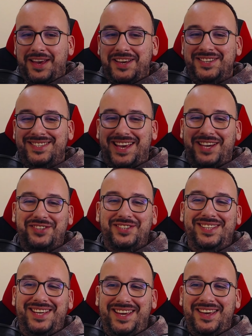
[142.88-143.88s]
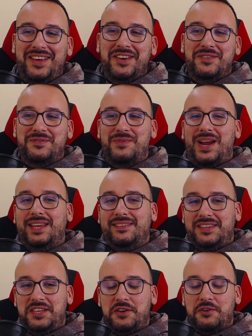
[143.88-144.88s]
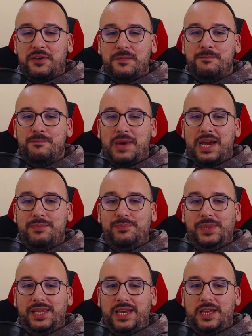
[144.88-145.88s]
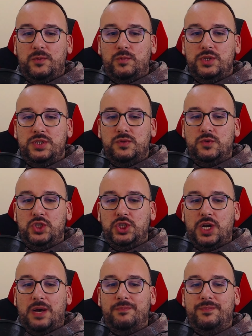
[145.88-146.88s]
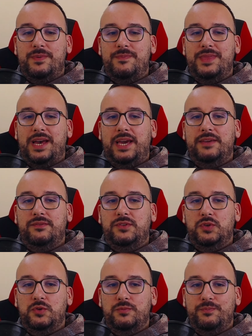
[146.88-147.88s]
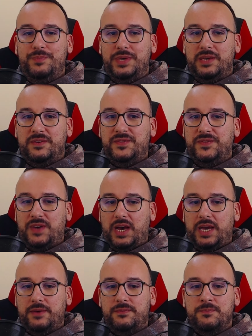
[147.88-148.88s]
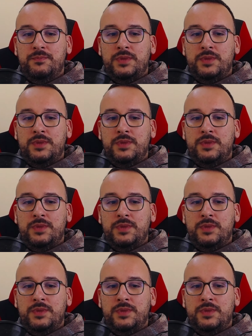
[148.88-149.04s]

is actually right here. My plan was to jump knight to b5.